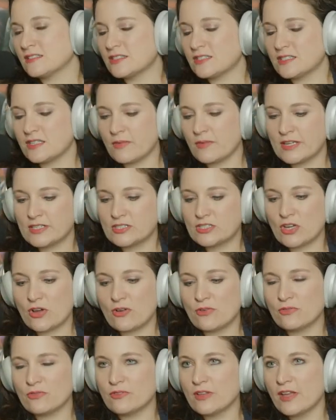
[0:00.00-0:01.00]
So I
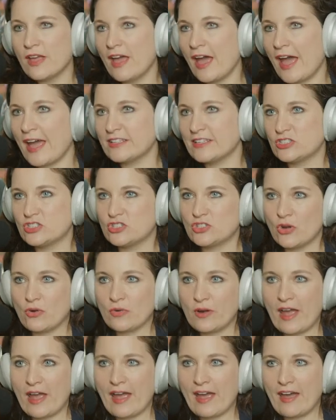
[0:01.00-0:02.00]
don't I
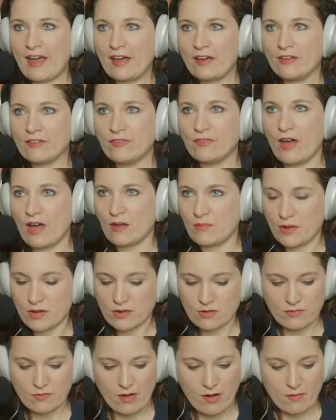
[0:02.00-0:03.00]
don't have hot
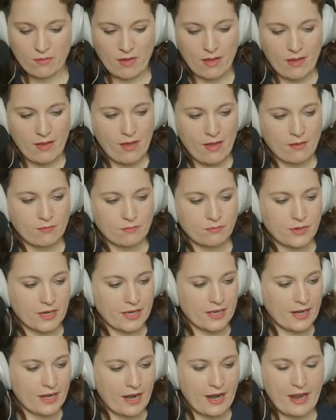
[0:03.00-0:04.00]
buttered rum,
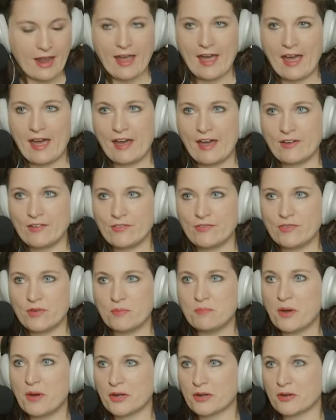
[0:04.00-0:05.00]
but I have
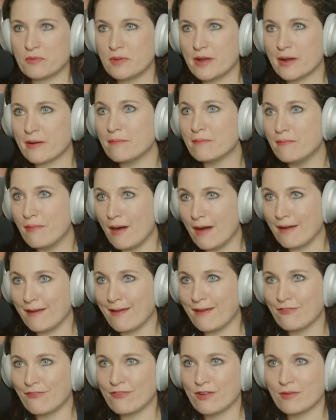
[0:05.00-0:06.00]
the butterbeer
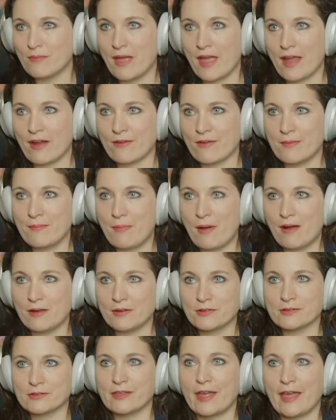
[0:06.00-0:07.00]
mug from Harry
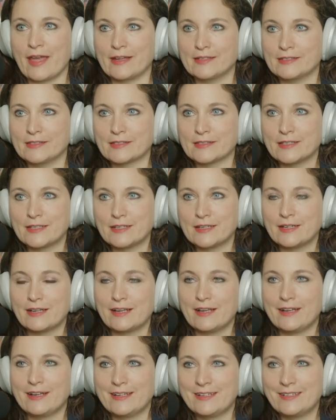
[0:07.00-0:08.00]
Potter Land
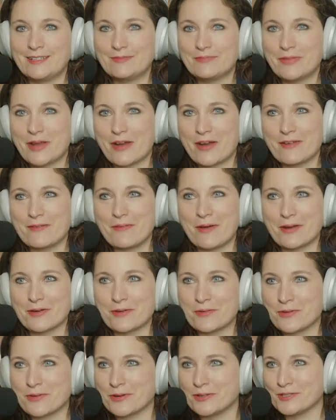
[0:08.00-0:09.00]
in Harry
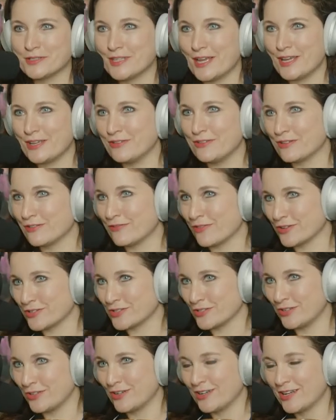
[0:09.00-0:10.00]
Potter World at
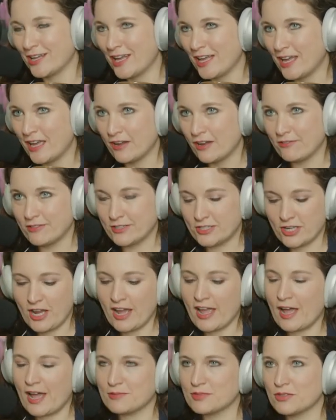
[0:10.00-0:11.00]
Universal, which
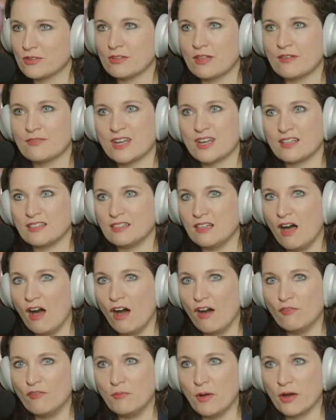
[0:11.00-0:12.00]
I absolutely love. And I
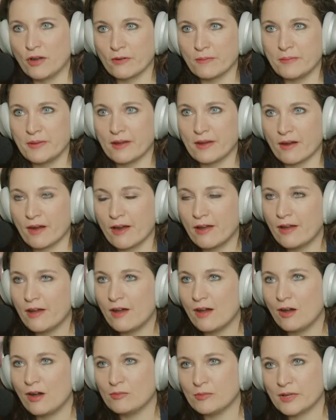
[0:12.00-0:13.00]
love butterbeer.
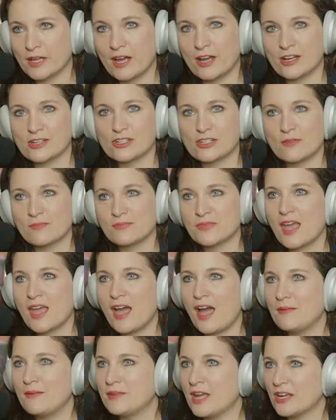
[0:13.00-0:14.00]
Oh my gosh.
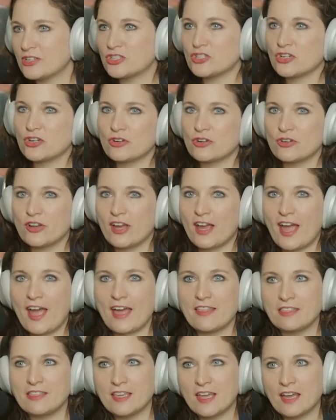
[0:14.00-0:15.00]
I'm not sure.
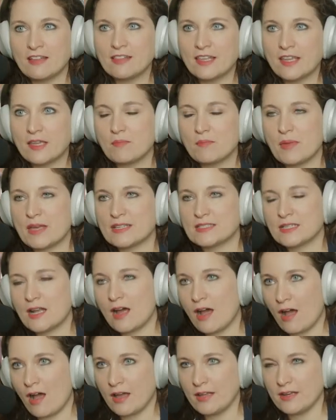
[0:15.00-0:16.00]
I think I like it best
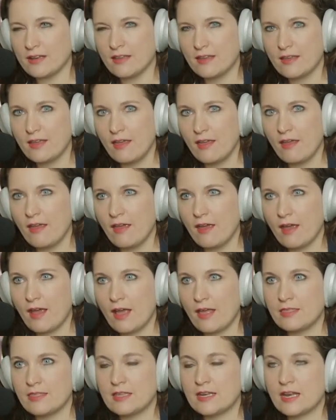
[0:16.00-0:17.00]
hot.
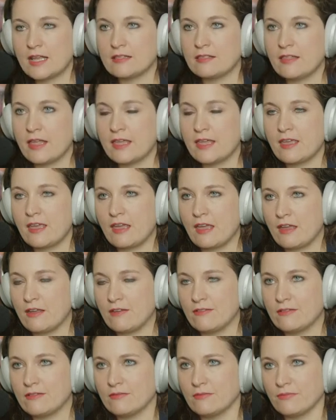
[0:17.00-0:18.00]
And then I like
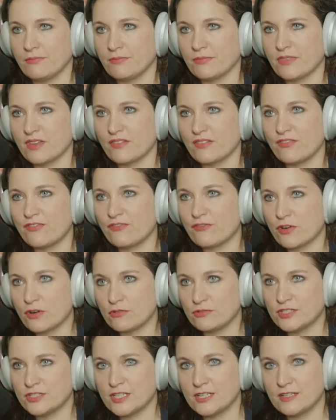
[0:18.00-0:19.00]
it
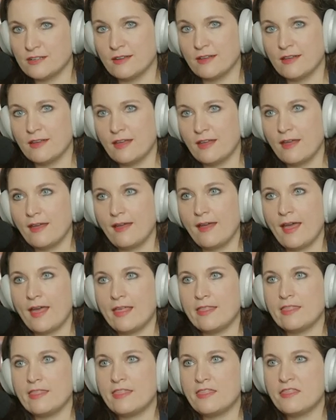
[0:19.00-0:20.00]
frozen.
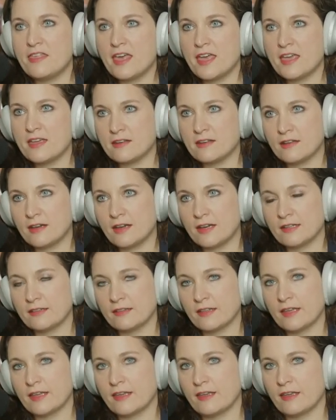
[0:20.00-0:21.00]
And then I
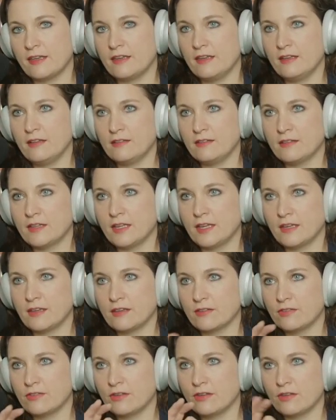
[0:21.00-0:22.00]
like it like
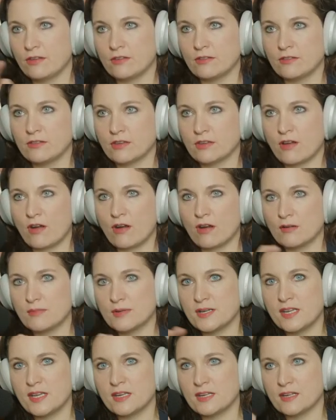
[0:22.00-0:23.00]
the the
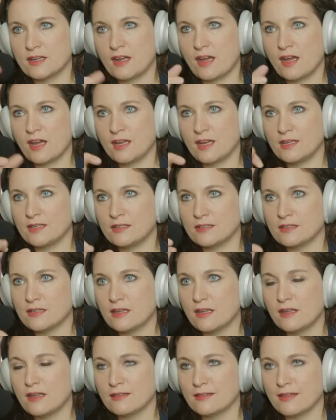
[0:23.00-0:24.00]
carbonated kind,
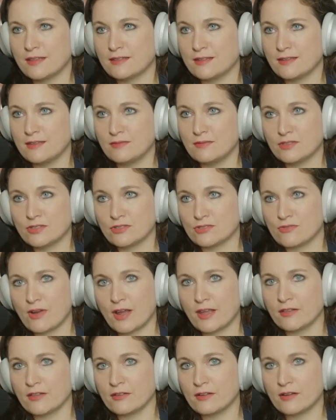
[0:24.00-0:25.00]
like the just
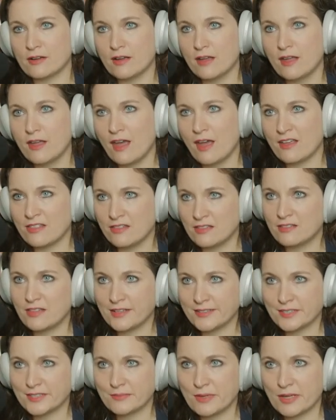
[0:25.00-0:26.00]
regular. I think
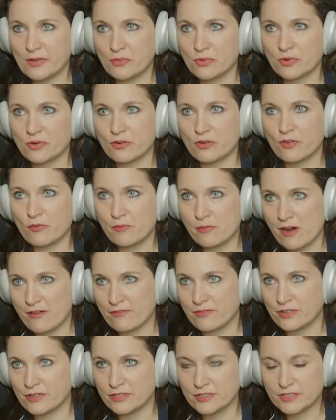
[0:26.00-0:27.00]
that's my order of
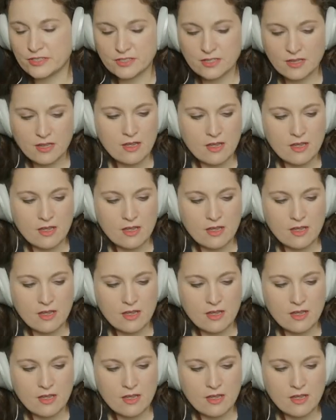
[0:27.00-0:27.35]
preference.